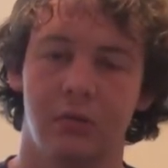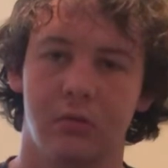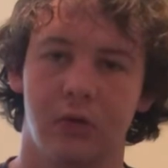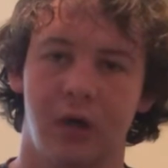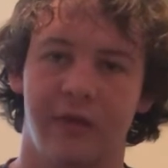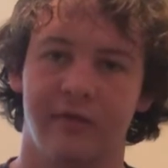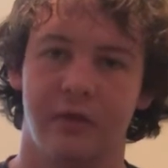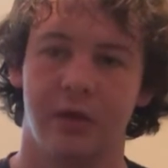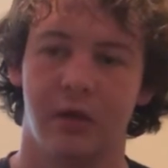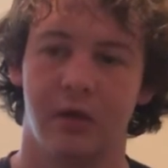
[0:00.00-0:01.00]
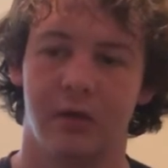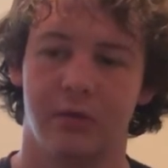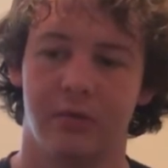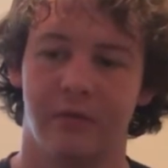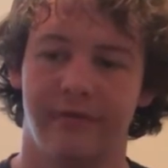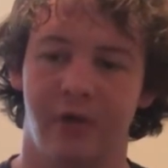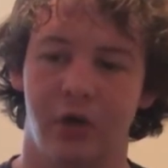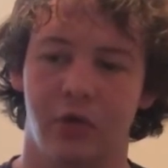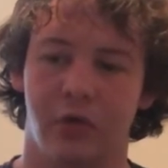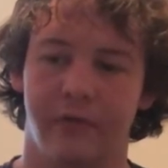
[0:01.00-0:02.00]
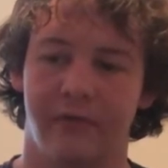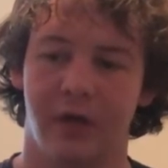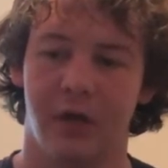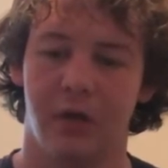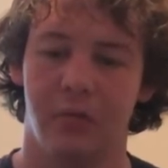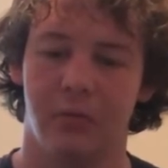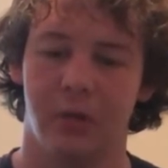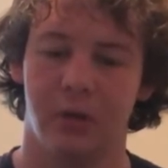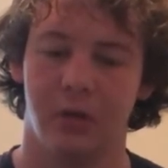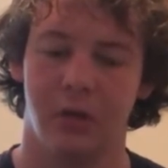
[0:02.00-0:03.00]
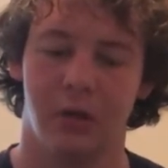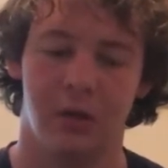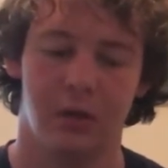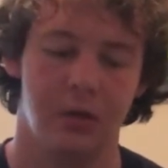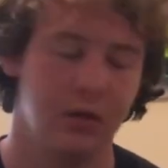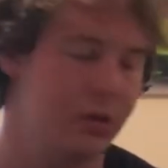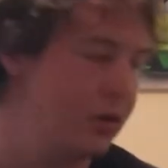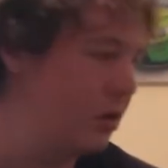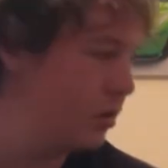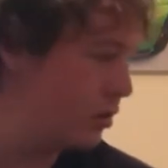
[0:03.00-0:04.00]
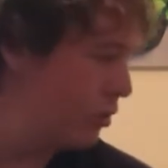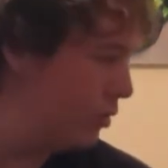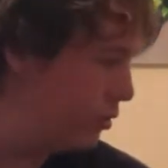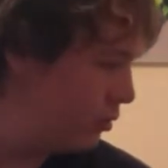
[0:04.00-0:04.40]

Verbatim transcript: So I had to tell you, it's been a very short video, but yeah, it's cool.